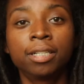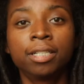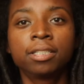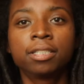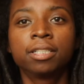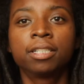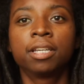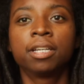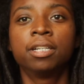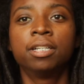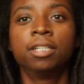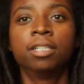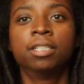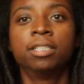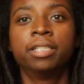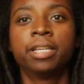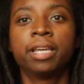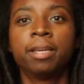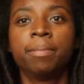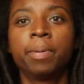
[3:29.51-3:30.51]
like to carry a
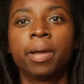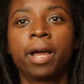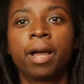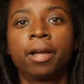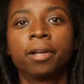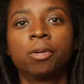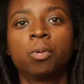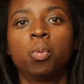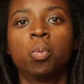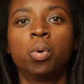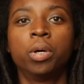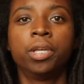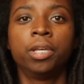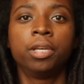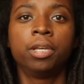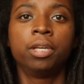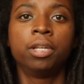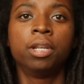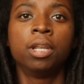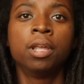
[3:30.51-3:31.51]
day pack
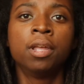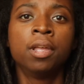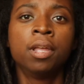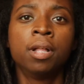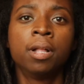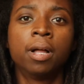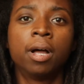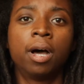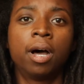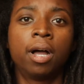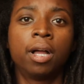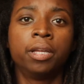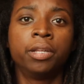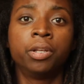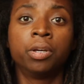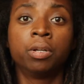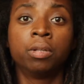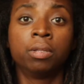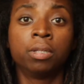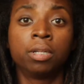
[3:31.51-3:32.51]
when I
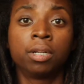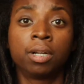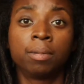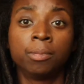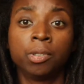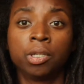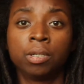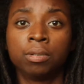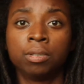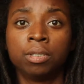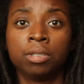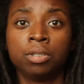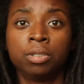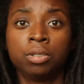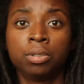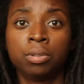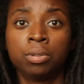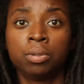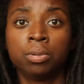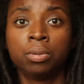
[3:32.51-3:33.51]
know that I'm going
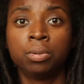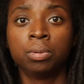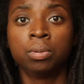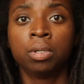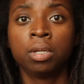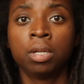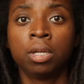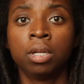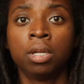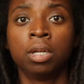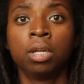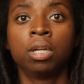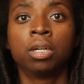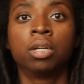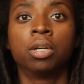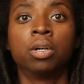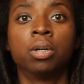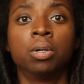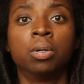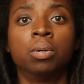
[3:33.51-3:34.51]
to
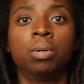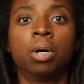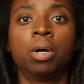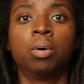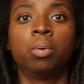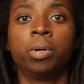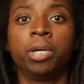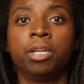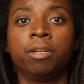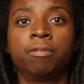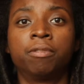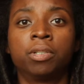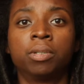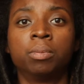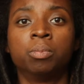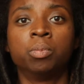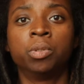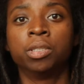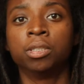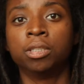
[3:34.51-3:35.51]
go away
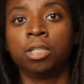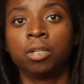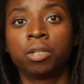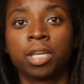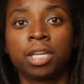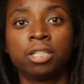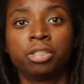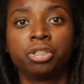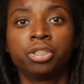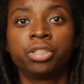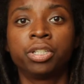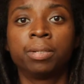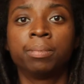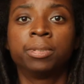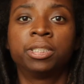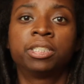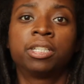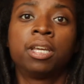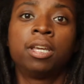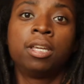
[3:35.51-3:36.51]
from the location I'm
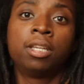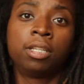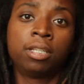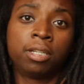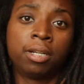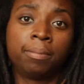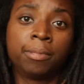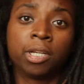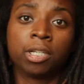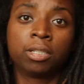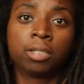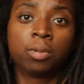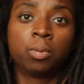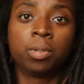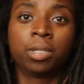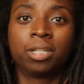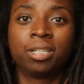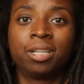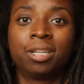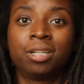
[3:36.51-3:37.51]
staying and I'm not going to
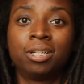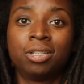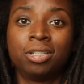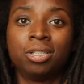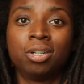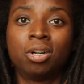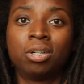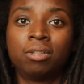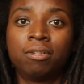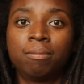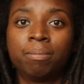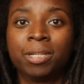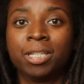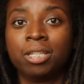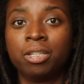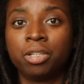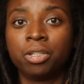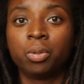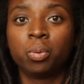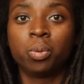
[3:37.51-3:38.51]
want to carry all of my
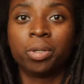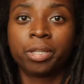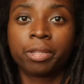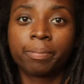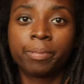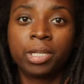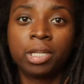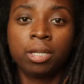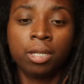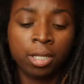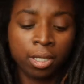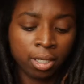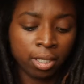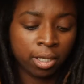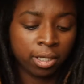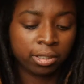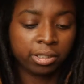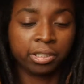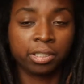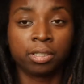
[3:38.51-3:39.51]
gear with me.
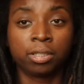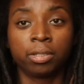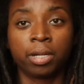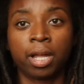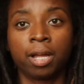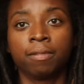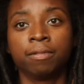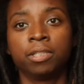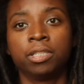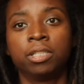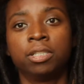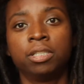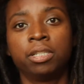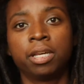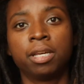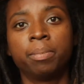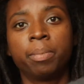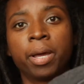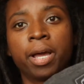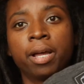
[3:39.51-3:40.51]
So having a
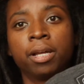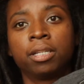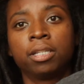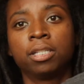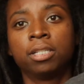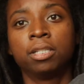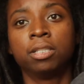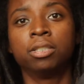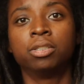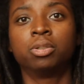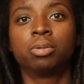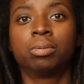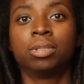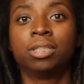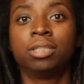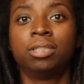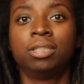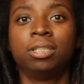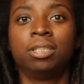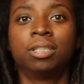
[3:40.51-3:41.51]
day pack is
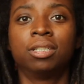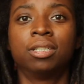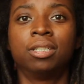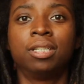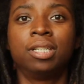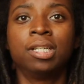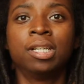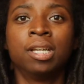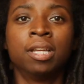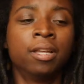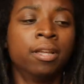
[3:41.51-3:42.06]
really good